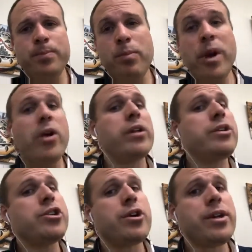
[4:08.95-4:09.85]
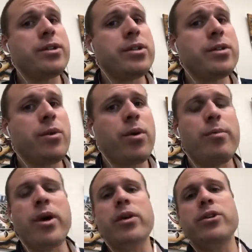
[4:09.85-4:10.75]
burial insurance or
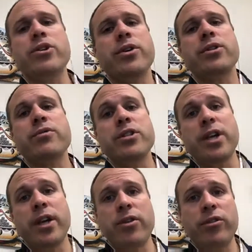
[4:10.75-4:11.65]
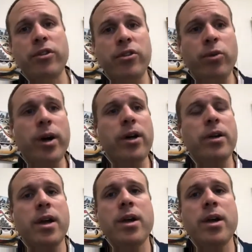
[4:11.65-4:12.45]
burial insurance for seniors as well.